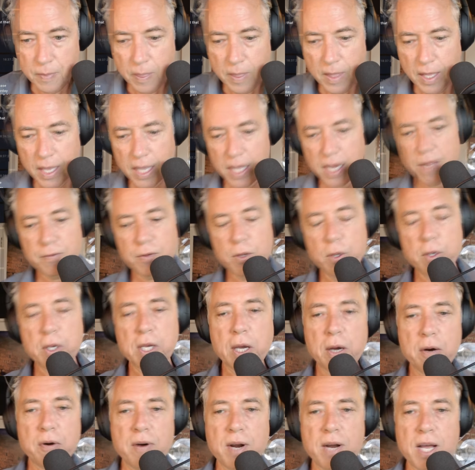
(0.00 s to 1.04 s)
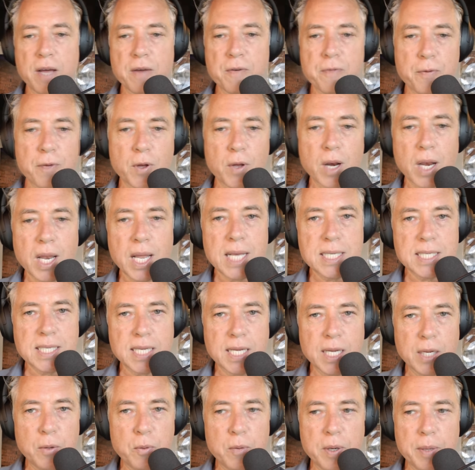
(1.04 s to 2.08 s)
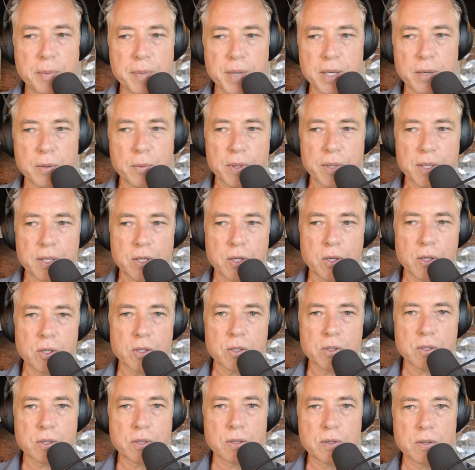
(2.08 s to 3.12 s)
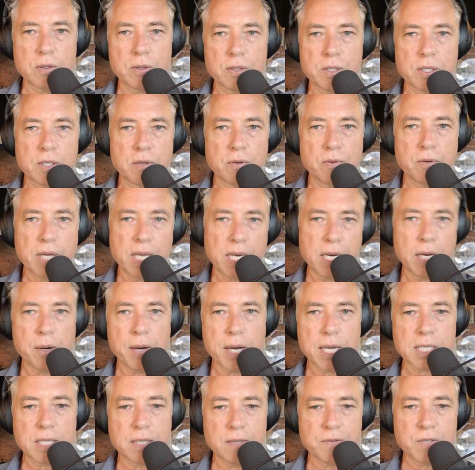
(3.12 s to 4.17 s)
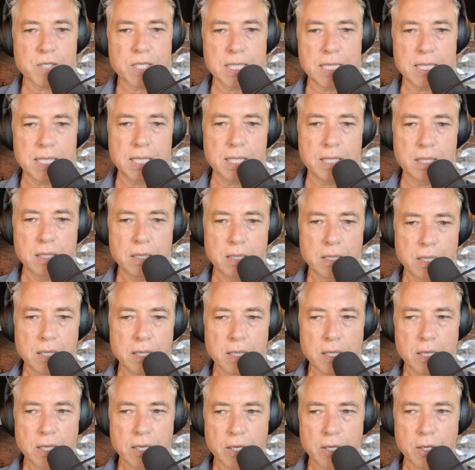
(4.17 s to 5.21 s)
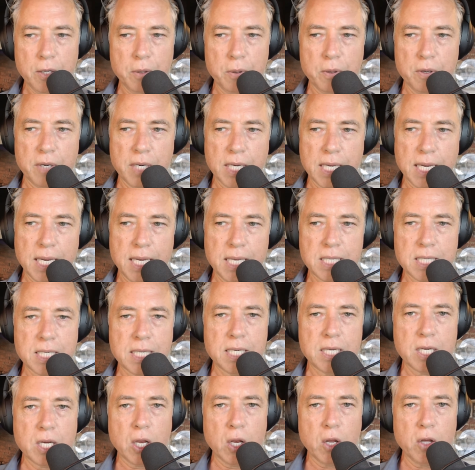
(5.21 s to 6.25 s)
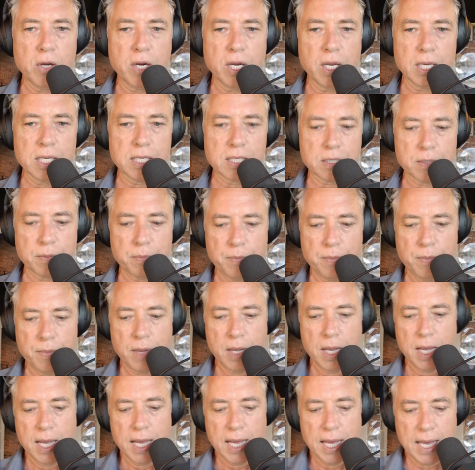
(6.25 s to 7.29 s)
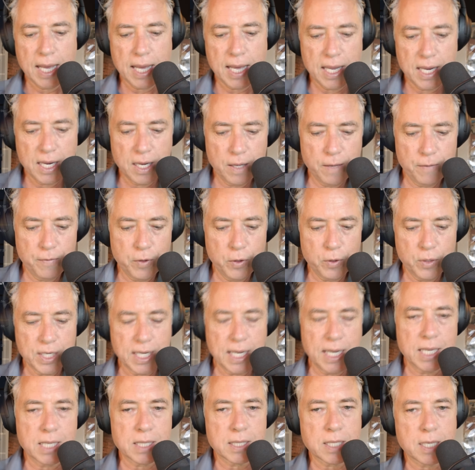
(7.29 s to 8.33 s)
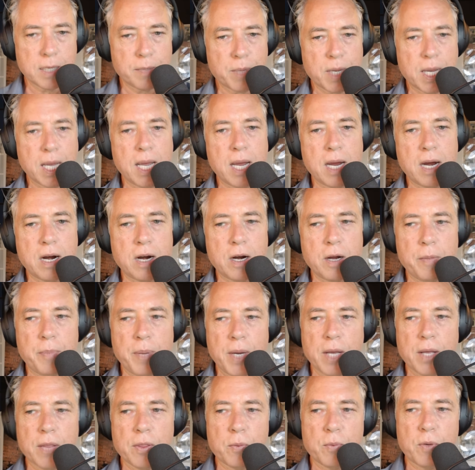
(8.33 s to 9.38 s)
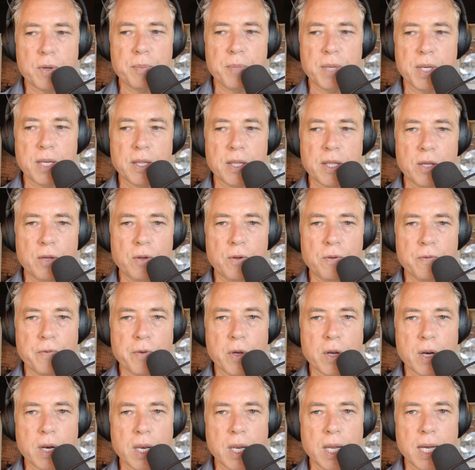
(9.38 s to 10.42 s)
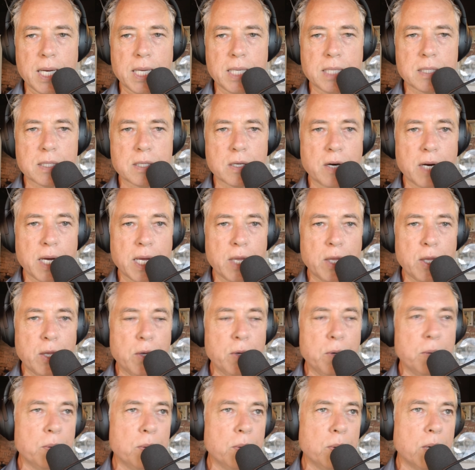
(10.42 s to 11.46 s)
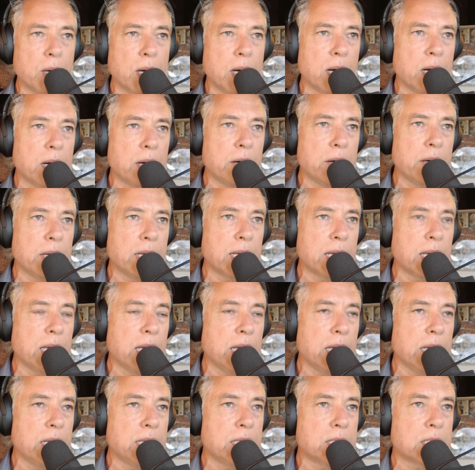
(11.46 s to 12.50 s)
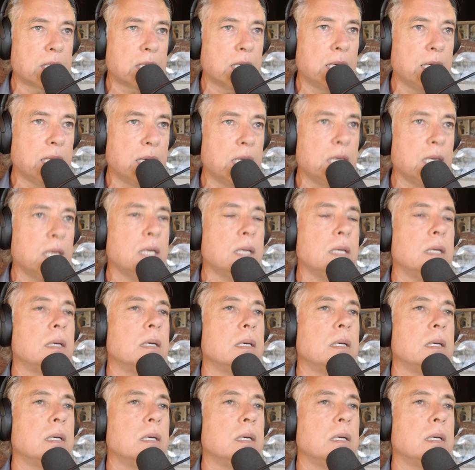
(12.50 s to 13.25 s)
And if you go around fertilizing women with your radioactive seed, you are engaged in colonialism. And if you take some care about the women that you fertilize, all right, you are engaged in